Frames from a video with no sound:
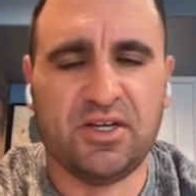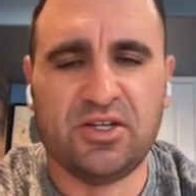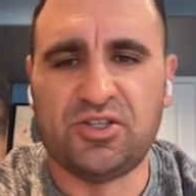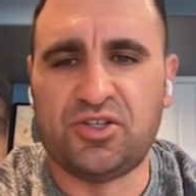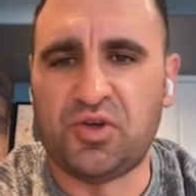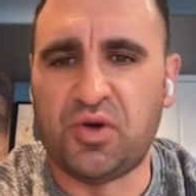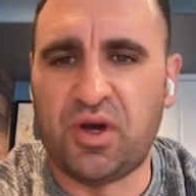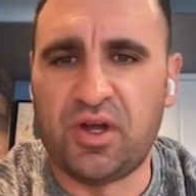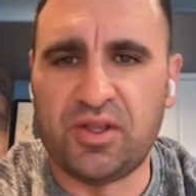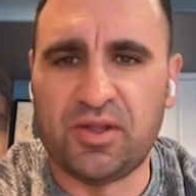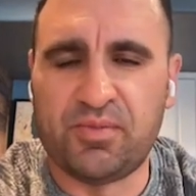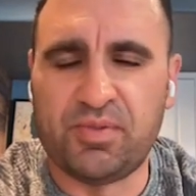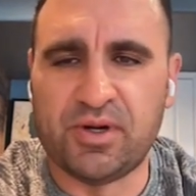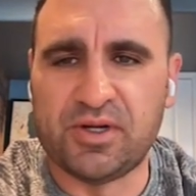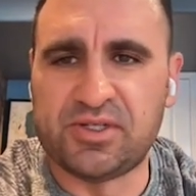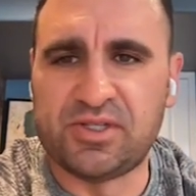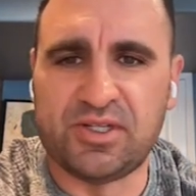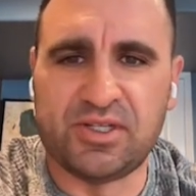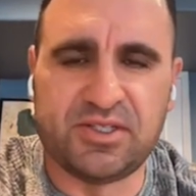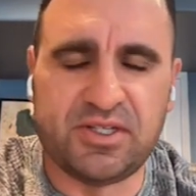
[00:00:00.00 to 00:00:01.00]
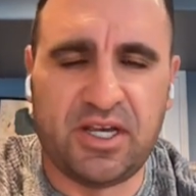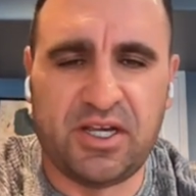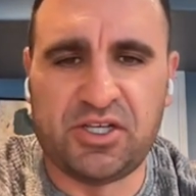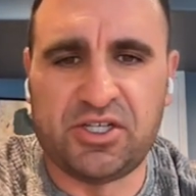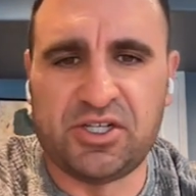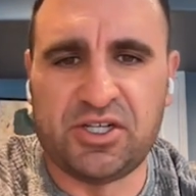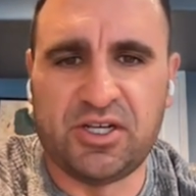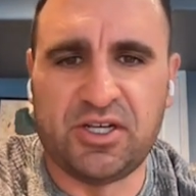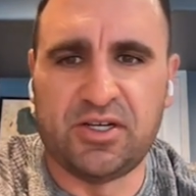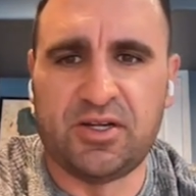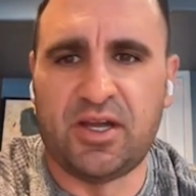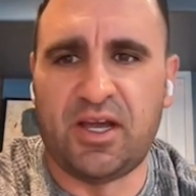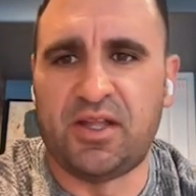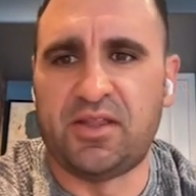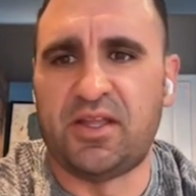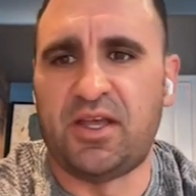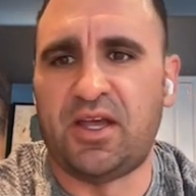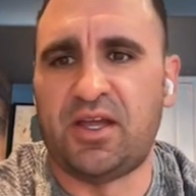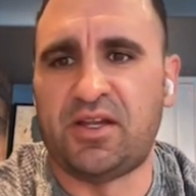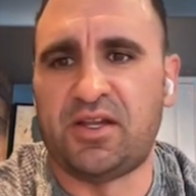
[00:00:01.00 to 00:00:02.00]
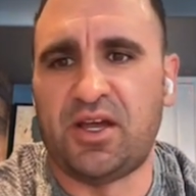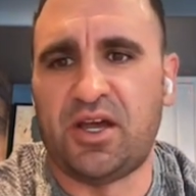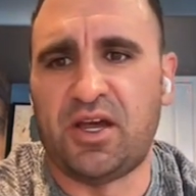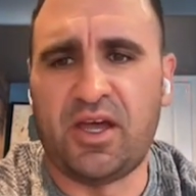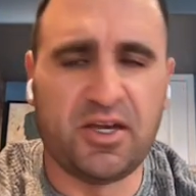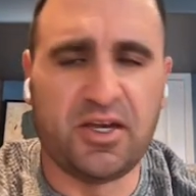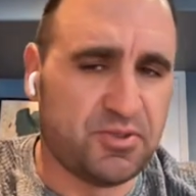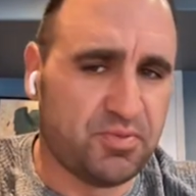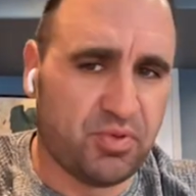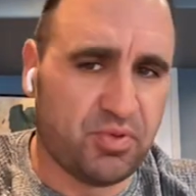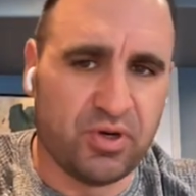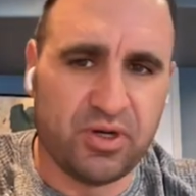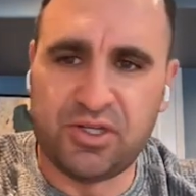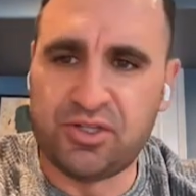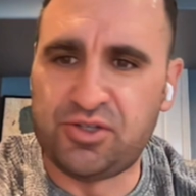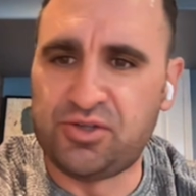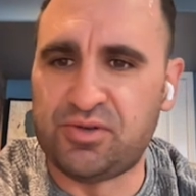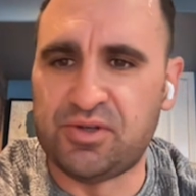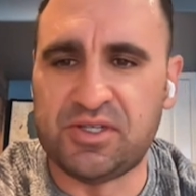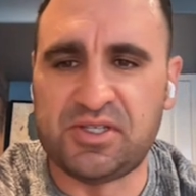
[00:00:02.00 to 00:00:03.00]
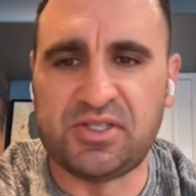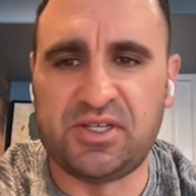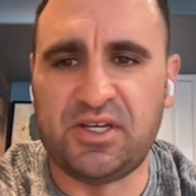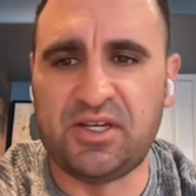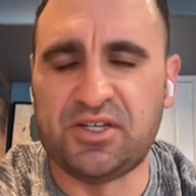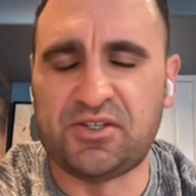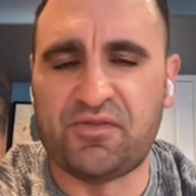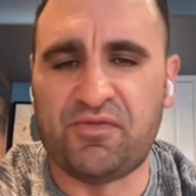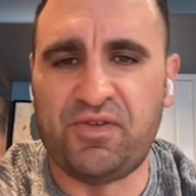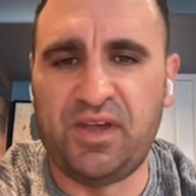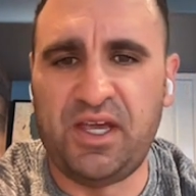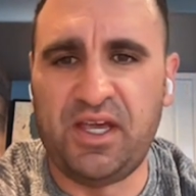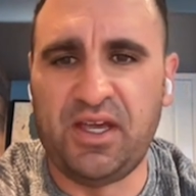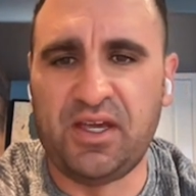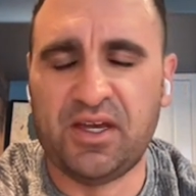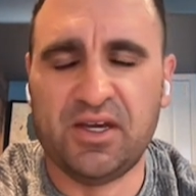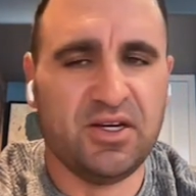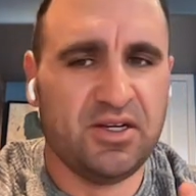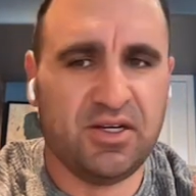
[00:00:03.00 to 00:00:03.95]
do all the personalization, and then export into a CSV,